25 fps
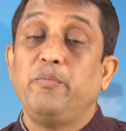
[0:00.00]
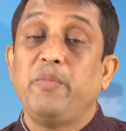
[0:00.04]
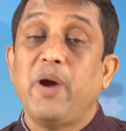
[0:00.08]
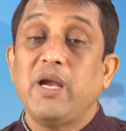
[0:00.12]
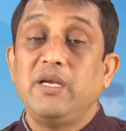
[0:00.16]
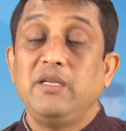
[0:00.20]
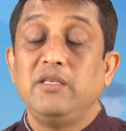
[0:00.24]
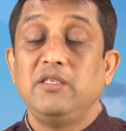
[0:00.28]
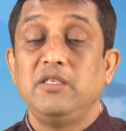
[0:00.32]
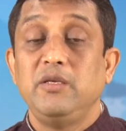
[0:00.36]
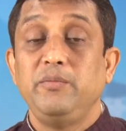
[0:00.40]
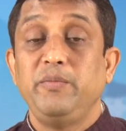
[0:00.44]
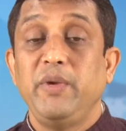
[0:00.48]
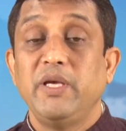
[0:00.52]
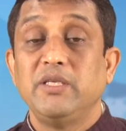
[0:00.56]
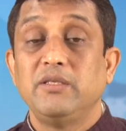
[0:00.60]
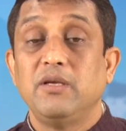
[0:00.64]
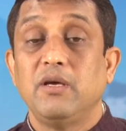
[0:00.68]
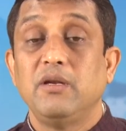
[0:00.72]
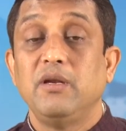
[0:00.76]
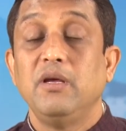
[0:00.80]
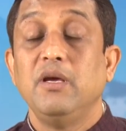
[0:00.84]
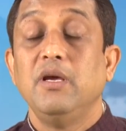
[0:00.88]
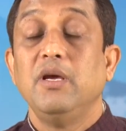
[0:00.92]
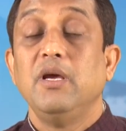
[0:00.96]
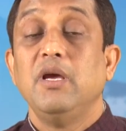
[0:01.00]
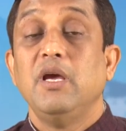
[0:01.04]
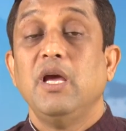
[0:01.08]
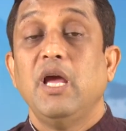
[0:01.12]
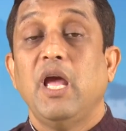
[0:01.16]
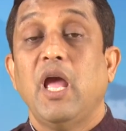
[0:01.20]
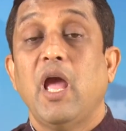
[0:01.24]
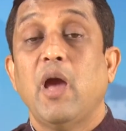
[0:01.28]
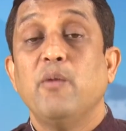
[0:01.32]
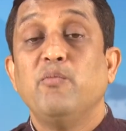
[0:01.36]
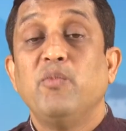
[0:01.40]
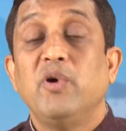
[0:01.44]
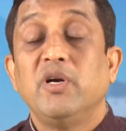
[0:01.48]
participation
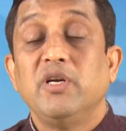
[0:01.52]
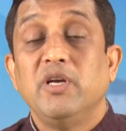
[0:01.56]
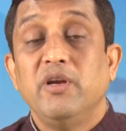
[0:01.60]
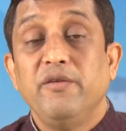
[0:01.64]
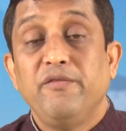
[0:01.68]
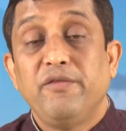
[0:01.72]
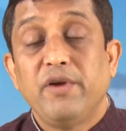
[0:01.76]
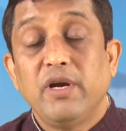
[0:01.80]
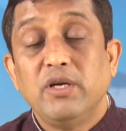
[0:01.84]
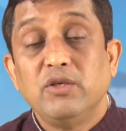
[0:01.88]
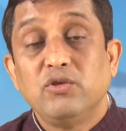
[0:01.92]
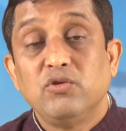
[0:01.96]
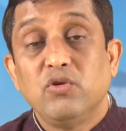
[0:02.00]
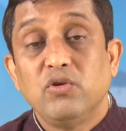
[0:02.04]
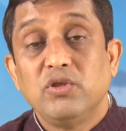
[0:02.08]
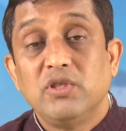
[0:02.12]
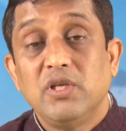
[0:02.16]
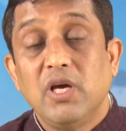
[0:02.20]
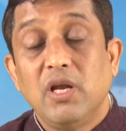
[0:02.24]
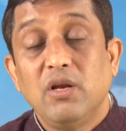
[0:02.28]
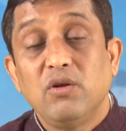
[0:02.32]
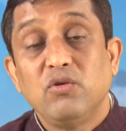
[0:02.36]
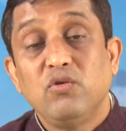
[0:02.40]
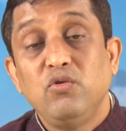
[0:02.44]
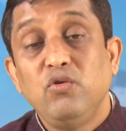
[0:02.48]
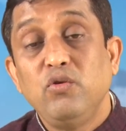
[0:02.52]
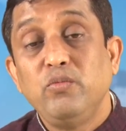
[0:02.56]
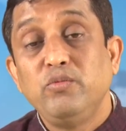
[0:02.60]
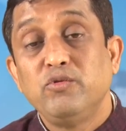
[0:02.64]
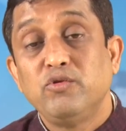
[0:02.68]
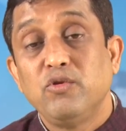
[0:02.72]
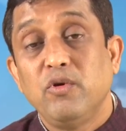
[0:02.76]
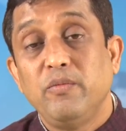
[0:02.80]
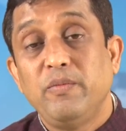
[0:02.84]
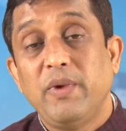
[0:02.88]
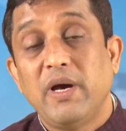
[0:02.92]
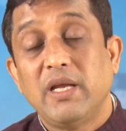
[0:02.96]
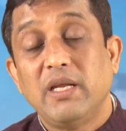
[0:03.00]
among different social groups
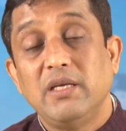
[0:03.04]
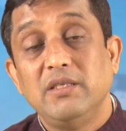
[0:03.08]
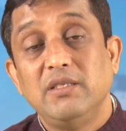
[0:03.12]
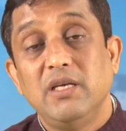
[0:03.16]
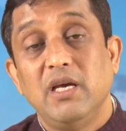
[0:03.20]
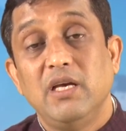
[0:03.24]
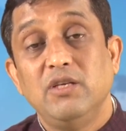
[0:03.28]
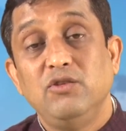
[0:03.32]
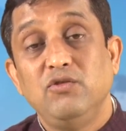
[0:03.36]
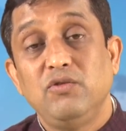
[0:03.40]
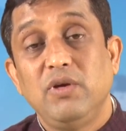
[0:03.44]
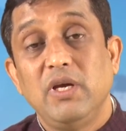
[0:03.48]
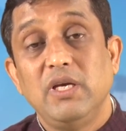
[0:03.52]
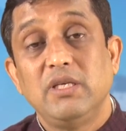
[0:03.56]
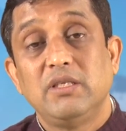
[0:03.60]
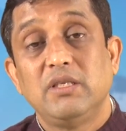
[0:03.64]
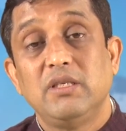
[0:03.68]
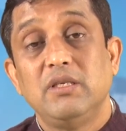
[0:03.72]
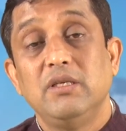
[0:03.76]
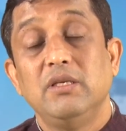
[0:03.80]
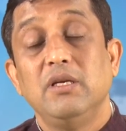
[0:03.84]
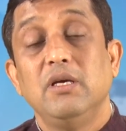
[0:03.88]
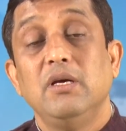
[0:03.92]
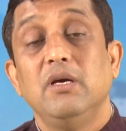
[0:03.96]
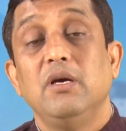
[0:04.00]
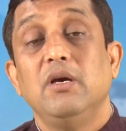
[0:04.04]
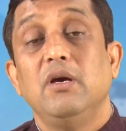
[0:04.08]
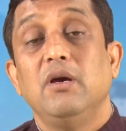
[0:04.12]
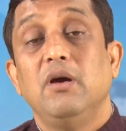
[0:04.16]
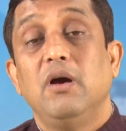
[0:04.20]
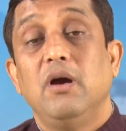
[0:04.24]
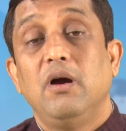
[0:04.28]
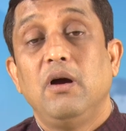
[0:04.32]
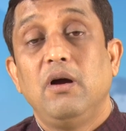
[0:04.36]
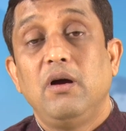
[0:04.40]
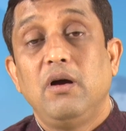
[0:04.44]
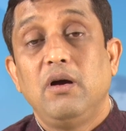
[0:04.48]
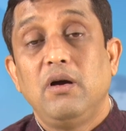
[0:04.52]
so far as education
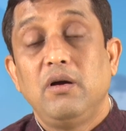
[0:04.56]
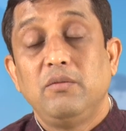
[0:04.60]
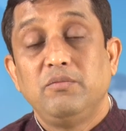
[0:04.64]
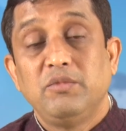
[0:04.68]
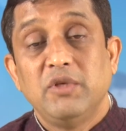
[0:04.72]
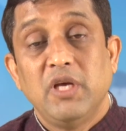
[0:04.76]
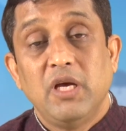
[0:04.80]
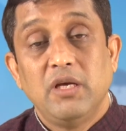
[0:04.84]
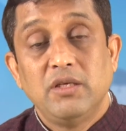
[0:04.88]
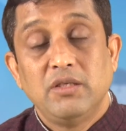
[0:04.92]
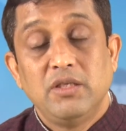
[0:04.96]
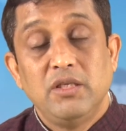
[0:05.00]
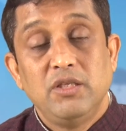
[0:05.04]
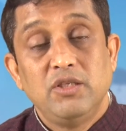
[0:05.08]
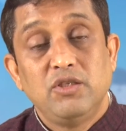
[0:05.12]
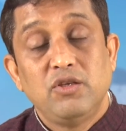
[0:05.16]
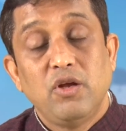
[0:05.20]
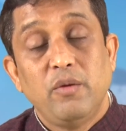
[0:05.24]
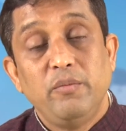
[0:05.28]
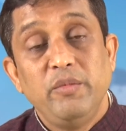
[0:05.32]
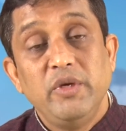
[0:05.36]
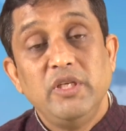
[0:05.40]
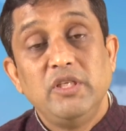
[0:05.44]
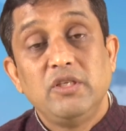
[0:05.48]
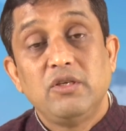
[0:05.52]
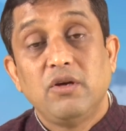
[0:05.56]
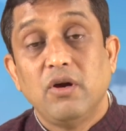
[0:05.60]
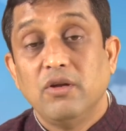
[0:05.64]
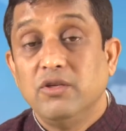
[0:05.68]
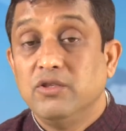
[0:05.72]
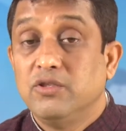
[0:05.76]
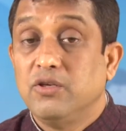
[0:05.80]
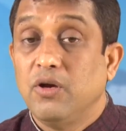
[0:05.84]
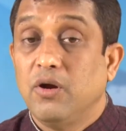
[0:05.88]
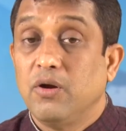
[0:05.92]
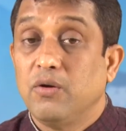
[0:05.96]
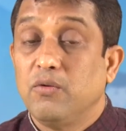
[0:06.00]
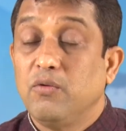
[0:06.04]
system is
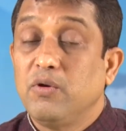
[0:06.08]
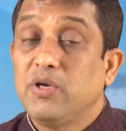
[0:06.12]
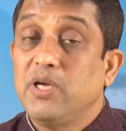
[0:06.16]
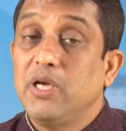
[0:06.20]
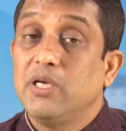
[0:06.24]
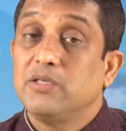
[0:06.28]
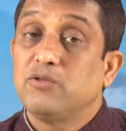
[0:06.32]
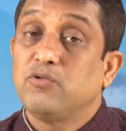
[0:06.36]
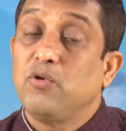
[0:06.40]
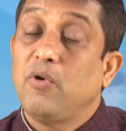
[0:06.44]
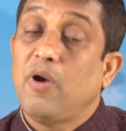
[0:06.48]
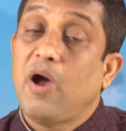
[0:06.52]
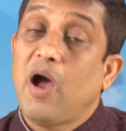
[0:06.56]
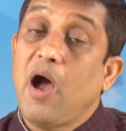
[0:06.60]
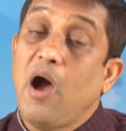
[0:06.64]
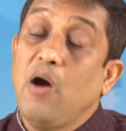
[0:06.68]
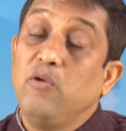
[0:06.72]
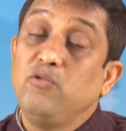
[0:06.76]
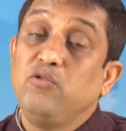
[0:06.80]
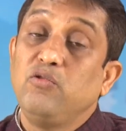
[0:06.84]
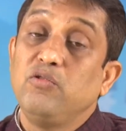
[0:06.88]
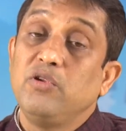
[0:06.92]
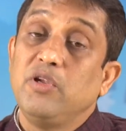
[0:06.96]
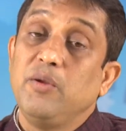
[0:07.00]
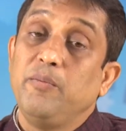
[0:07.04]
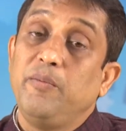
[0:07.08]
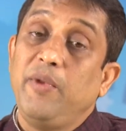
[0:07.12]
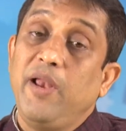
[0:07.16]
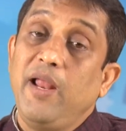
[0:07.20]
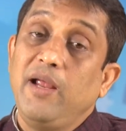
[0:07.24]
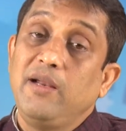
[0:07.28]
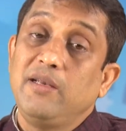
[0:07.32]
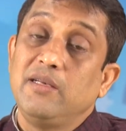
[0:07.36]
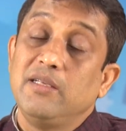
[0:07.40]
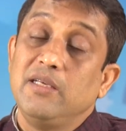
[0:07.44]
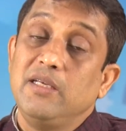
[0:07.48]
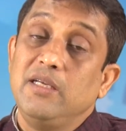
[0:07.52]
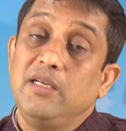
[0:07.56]
concerned. Okay, so how to
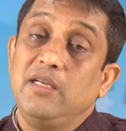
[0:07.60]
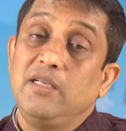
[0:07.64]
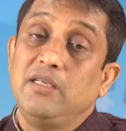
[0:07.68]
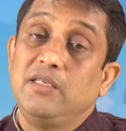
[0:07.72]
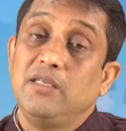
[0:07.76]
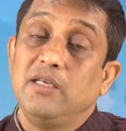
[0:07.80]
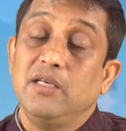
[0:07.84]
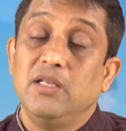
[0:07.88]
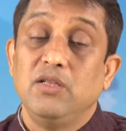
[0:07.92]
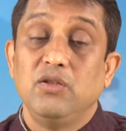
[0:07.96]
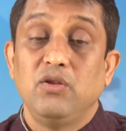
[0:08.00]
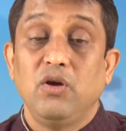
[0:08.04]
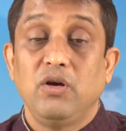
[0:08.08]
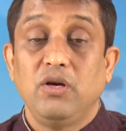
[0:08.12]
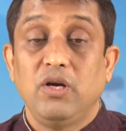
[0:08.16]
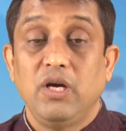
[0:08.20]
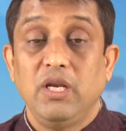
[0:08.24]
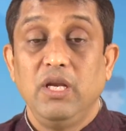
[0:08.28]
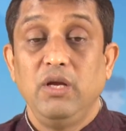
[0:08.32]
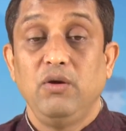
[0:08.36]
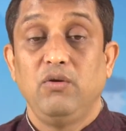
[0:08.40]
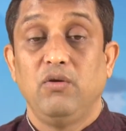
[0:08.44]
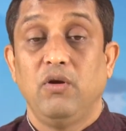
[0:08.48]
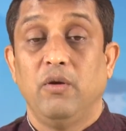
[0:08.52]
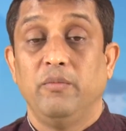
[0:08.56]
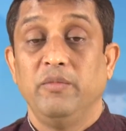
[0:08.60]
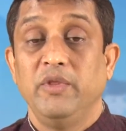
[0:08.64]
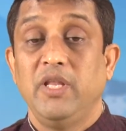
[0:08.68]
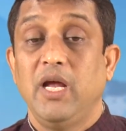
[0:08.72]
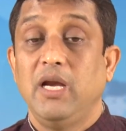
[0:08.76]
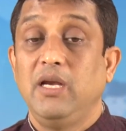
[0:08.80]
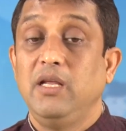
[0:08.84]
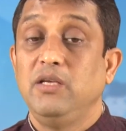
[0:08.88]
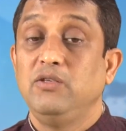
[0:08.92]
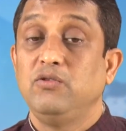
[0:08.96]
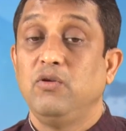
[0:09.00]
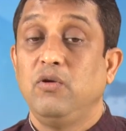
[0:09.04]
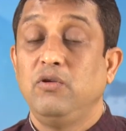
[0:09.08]
reflect it in the curriculum, that
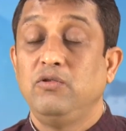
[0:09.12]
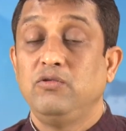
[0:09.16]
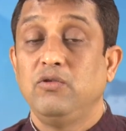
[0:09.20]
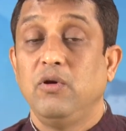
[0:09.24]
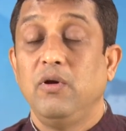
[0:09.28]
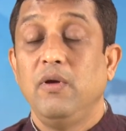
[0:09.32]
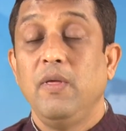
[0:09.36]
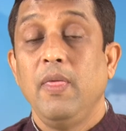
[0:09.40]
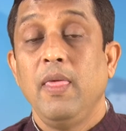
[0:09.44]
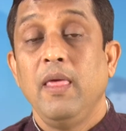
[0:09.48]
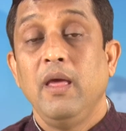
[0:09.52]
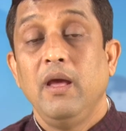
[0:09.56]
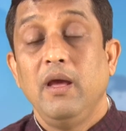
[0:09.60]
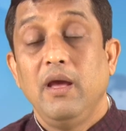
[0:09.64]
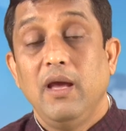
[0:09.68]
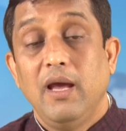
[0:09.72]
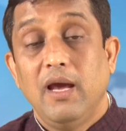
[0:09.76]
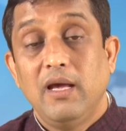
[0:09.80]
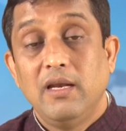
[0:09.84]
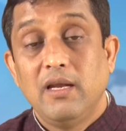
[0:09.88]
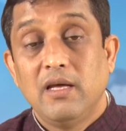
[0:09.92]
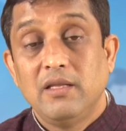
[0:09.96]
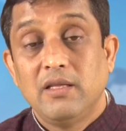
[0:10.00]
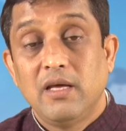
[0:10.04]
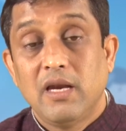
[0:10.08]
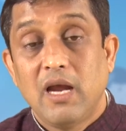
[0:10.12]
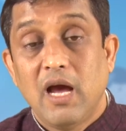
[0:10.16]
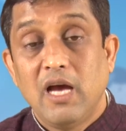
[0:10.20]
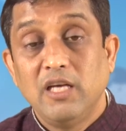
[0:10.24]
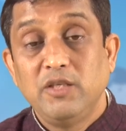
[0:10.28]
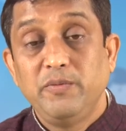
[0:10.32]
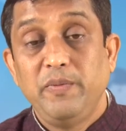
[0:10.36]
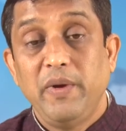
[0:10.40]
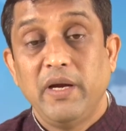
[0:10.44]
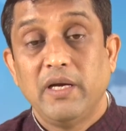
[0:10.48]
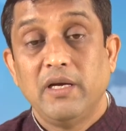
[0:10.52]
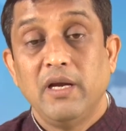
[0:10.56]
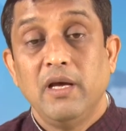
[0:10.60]
is also another
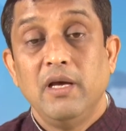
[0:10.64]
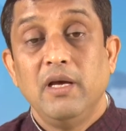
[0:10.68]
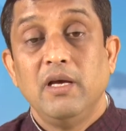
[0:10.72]
aspect.